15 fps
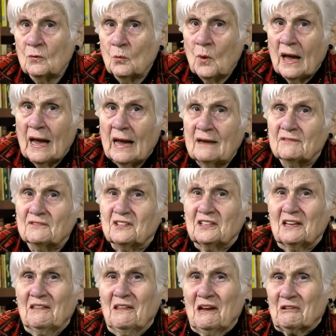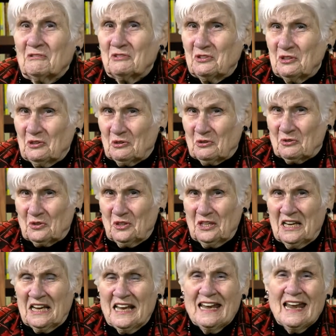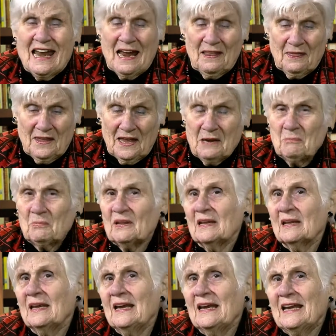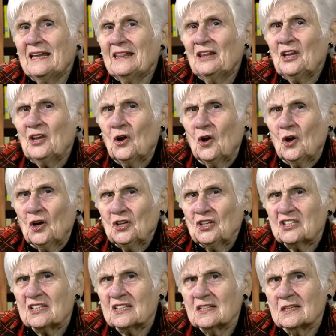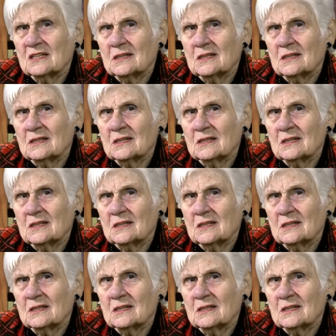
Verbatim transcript: wives and their children, and they played in the yards.